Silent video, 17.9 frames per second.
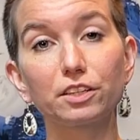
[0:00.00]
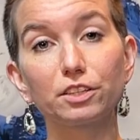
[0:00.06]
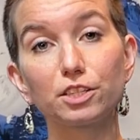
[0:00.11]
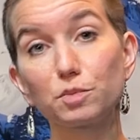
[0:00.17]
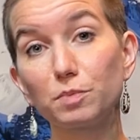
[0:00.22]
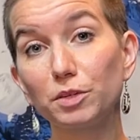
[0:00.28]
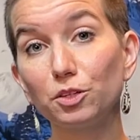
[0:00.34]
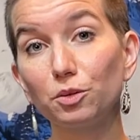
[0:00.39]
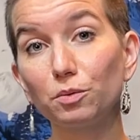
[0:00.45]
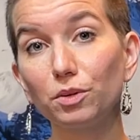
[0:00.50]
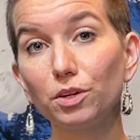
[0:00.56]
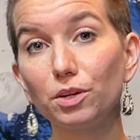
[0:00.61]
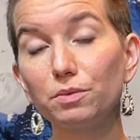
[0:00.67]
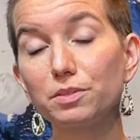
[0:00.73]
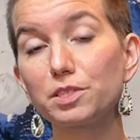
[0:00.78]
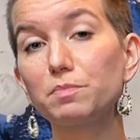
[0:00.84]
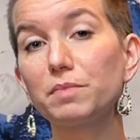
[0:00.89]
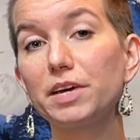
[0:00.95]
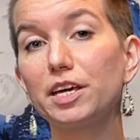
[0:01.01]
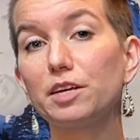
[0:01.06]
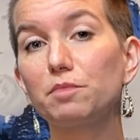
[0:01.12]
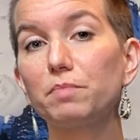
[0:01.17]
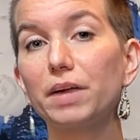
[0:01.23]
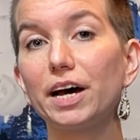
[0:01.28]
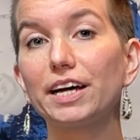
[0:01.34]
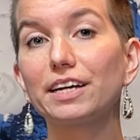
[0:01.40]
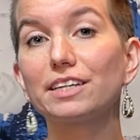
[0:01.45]
spindle whorl was
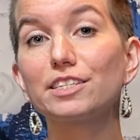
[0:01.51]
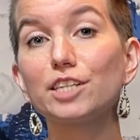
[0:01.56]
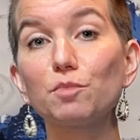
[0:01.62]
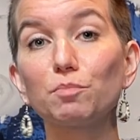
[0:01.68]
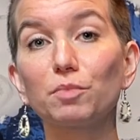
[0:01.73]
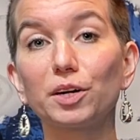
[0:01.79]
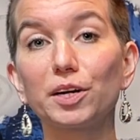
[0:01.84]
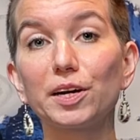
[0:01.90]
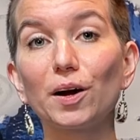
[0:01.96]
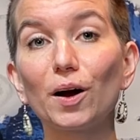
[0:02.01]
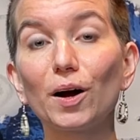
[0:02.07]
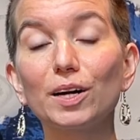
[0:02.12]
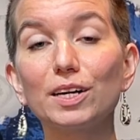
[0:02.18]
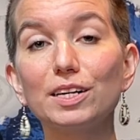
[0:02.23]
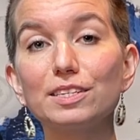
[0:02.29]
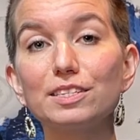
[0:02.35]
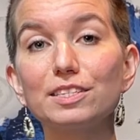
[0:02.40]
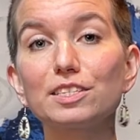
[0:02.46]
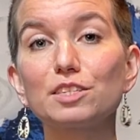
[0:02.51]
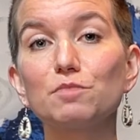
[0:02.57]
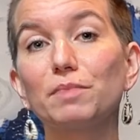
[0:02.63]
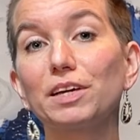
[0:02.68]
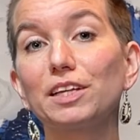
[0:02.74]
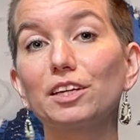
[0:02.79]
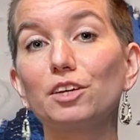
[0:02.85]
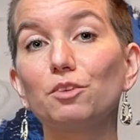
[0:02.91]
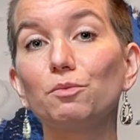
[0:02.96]
made by contemporary artist
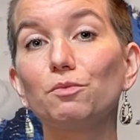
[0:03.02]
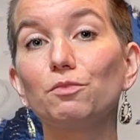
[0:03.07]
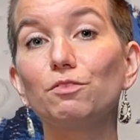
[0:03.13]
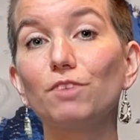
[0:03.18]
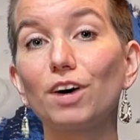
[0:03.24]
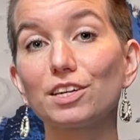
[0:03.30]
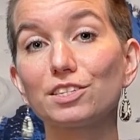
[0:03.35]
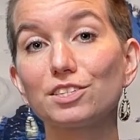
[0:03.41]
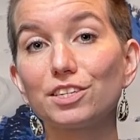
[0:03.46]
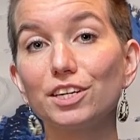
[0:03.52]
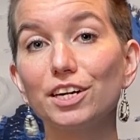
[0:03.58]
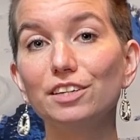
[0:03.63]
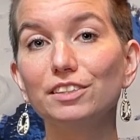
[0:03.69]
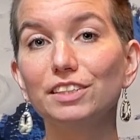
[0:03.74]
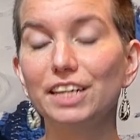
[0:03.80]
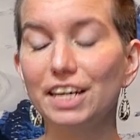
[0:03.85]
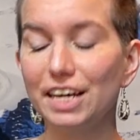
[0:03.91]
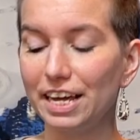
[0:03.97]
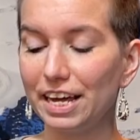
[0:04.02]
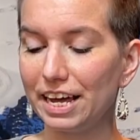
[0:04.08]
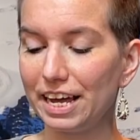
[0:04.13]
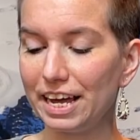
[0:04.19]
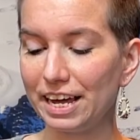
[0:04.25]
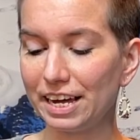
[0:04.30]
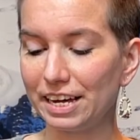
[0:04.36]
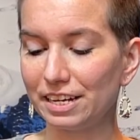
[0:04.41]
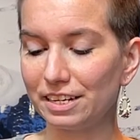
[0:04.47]
Malin Foster,
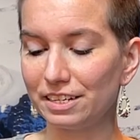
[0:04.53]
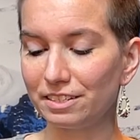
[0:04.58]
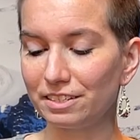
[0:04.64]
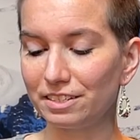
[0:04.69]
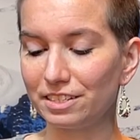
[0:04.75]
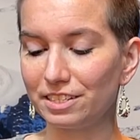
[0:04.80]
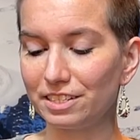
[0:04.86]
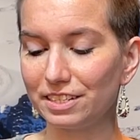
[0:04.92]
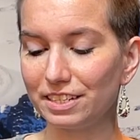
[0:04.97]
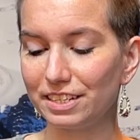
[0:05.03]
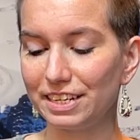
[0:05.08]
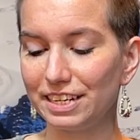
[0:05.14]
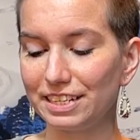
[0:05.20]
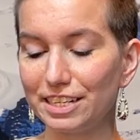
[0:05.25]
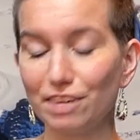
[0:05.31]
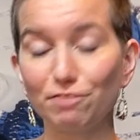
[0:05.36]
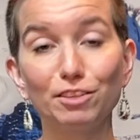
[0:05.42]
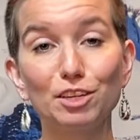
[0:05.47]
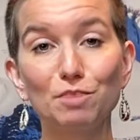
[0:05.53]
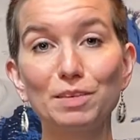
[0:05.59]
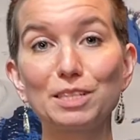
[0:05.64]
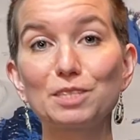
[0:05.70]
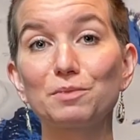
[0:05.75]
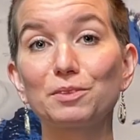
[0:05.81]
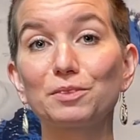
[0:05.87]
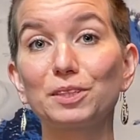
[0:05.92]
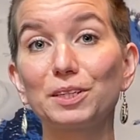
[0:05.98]
and it definitely
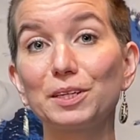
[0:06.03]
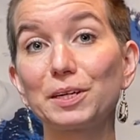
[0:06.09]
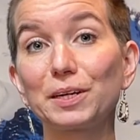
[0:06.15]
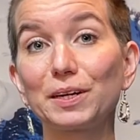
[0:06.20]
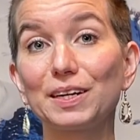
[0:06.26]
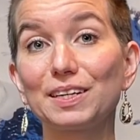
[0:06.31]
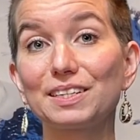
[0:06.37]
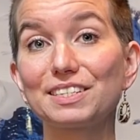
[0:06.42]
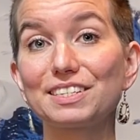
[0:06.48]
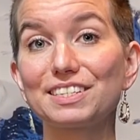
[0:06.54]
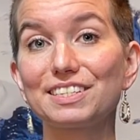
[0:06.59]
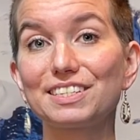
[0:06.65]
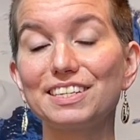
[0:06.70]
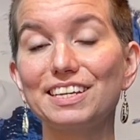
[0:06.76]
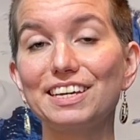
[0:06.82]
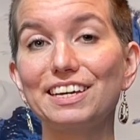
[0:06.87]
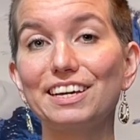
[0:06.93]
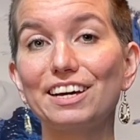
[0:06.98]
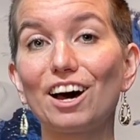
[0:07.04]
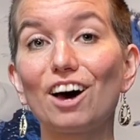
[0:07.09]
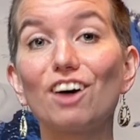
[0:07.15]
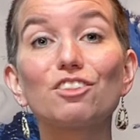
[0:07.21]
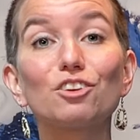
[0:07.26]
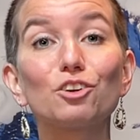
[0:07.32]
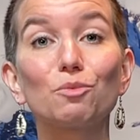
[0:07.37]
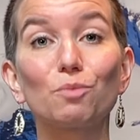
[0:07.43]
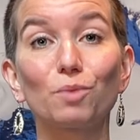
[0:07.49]
makes me really curious to see
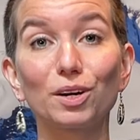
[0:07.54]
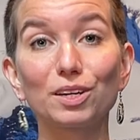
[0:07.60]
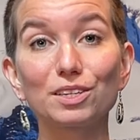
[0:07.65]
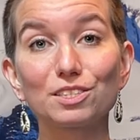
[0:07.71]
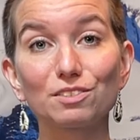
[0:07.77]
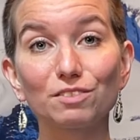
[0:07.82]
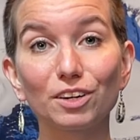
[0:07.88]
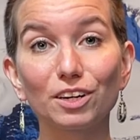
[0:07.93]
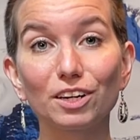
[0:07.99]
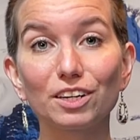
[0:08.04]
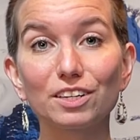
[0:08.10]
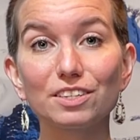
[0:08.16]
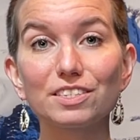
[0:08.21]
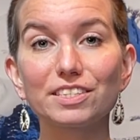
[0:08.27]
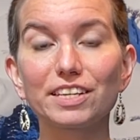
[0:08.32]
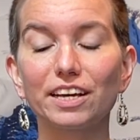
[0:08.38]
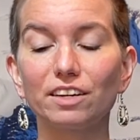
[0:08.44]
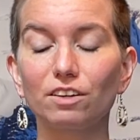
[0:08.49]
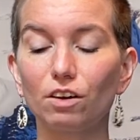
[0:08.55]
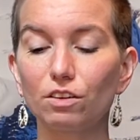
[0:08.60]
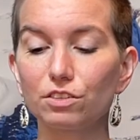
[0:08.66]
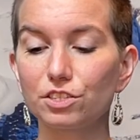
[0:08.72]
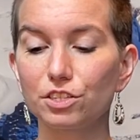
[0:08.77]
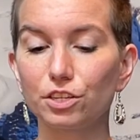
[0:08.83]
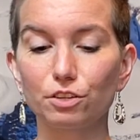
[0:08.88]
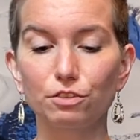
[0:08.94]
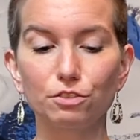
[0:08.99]
other works of hers and
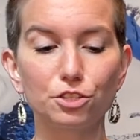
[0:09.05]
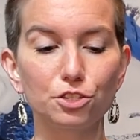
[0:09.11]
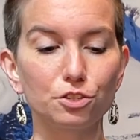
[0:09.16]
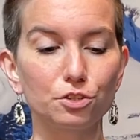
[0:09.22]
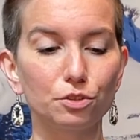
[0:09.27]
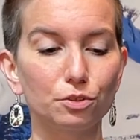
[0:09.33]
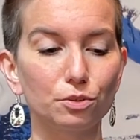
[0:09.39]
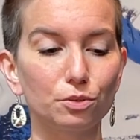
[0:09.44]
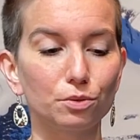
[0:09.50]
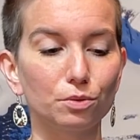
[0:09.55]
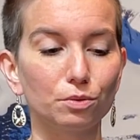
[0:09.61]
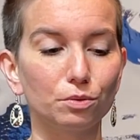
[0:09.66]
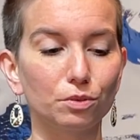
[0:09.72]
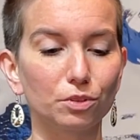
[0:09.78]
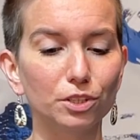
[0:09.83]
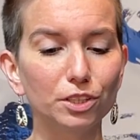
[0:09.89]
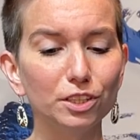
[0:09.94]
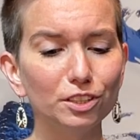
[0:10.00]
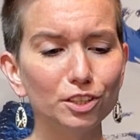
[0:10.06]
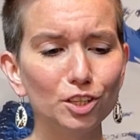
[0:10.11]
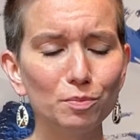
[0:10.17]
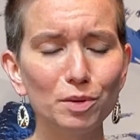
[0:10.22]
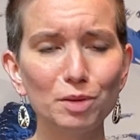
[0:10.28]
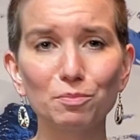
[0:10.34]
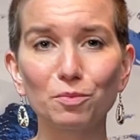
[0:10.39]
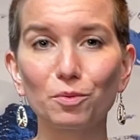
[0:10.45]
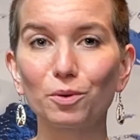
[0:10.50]
also to learn a little
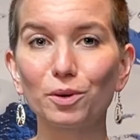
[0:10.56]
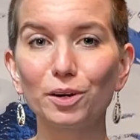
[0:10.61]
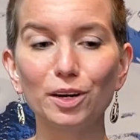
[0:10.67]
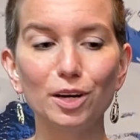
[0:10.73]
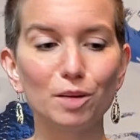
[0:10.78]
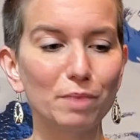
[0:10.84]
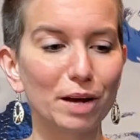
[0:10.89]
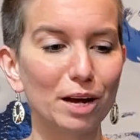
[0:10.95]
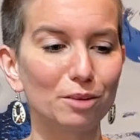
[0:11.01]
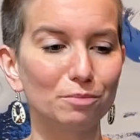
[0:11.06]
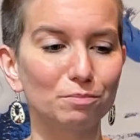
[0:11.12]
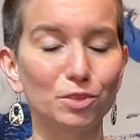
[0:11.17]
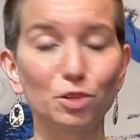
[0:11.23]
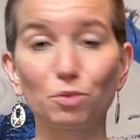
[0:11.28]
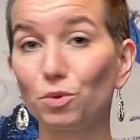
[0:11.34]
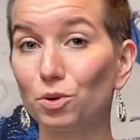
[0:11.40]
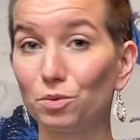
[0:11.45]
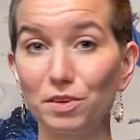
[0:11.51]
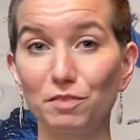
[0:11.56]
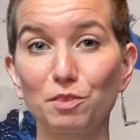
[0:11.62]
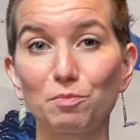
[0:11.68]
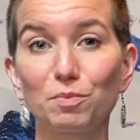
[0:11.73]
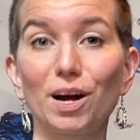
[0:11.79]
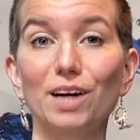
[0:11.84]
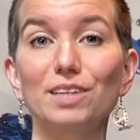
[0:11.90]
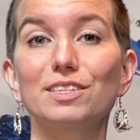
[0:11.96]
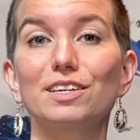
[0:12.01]
bit more about the wool weaving
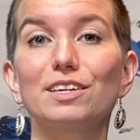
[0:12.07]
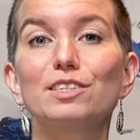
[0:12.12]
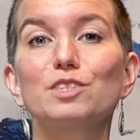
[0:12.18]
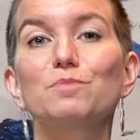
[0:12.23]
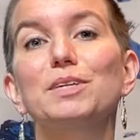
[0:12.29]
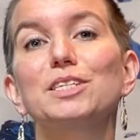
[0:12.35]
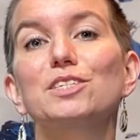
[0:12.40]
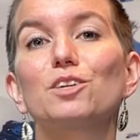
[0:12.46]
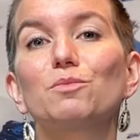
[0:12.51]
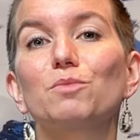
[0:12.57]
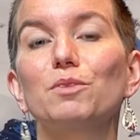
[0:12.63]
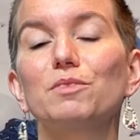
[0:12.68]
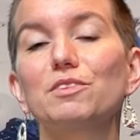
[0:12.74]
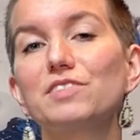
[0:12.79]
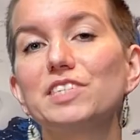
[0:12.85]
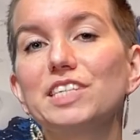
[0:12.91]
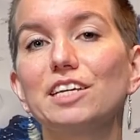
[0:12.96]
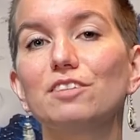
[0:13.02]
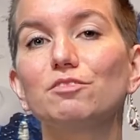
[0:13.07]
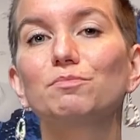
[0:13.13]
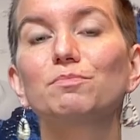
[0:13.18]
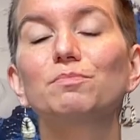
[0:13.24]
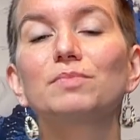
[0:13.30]
process based on what we've seen.